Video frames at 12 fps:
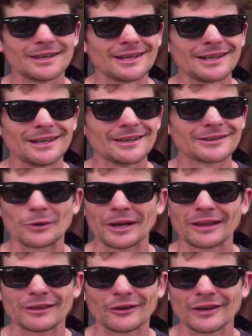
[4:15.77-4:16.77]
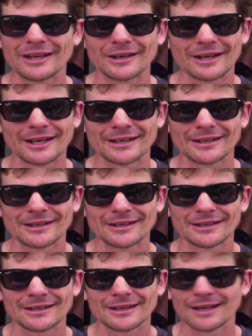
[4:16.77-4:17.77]
It's 2013, gang.
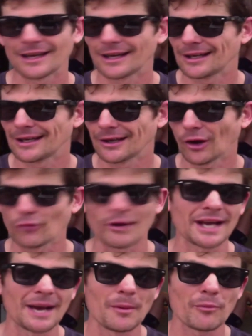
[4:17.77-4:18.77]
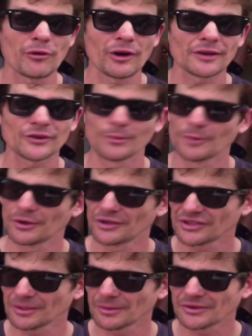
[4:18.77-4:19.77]
And I rate Garmin products. I'm not
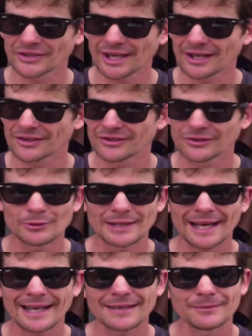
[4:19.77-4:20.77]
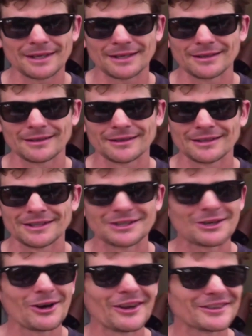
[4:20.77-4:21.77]
dissing. I'm just saying it's too late, man. You
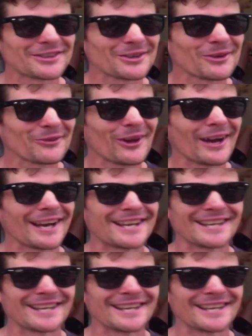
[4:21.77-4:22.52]
got, it's sort of like,